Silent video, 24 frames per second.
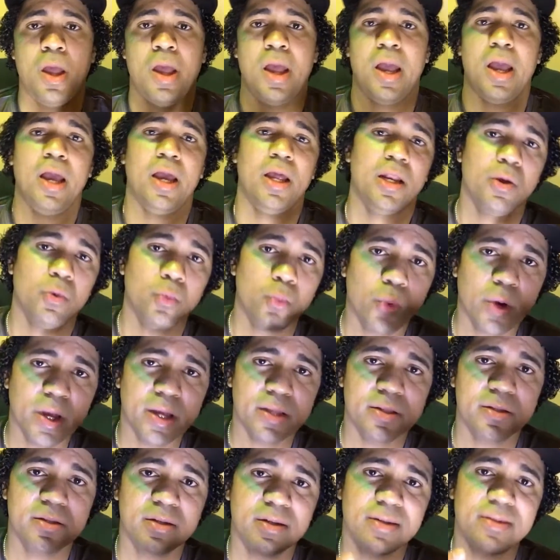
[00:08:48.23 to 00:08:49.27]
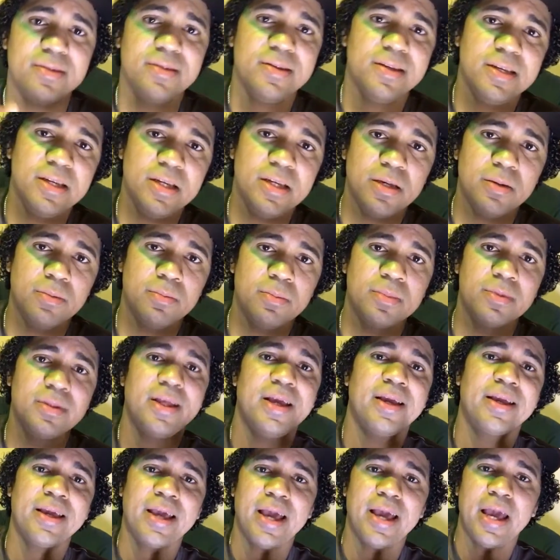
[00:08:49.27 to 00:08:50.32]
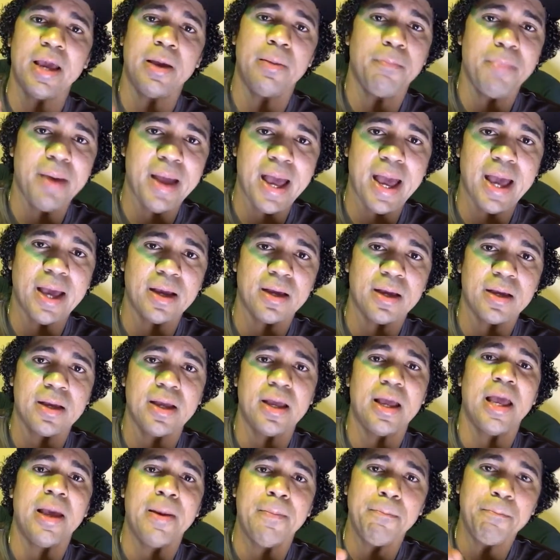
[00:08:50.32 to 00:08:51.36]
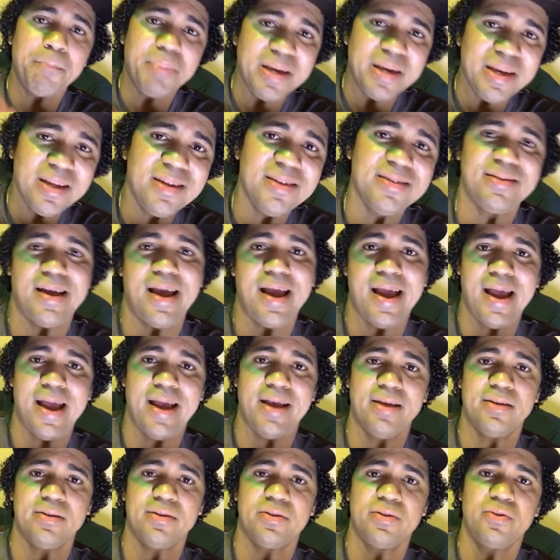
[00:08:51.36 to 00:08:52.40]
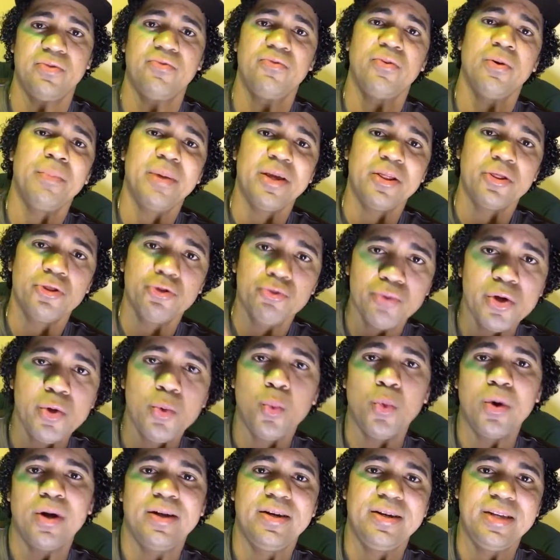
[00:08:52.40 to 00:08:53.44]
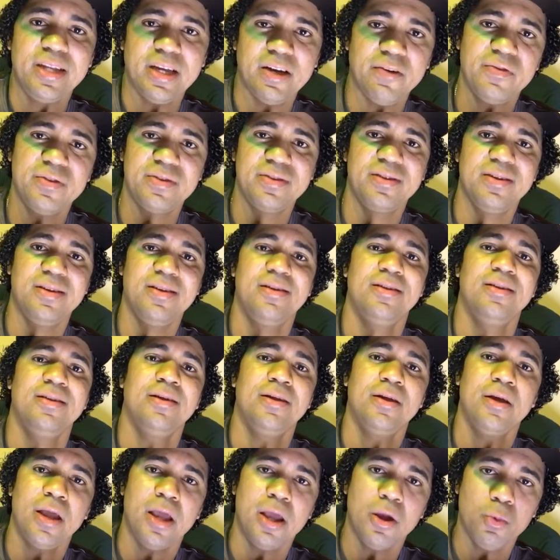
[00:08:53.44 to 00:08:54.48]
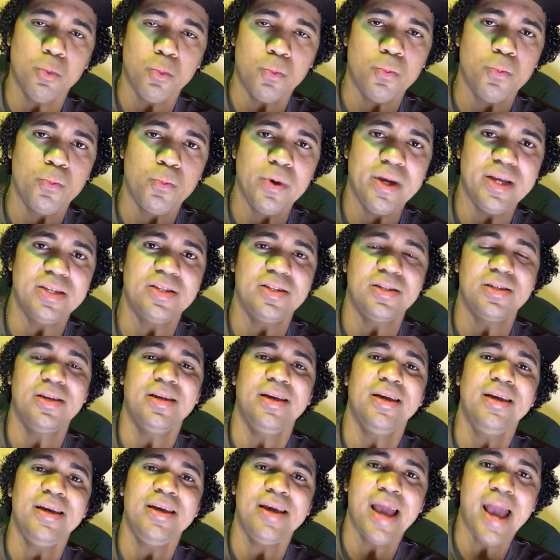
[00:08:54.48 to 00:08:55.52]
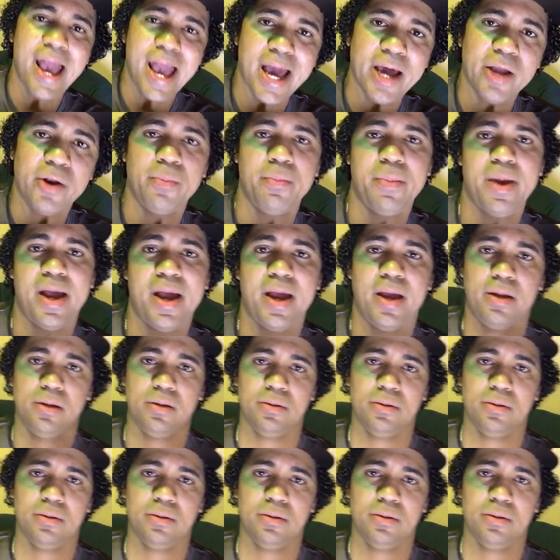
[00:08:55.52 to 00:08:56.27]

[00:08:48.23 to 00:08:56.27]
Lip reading: And he went to the team that came back and beat his ass from a 3-1 deficit in which he had him at.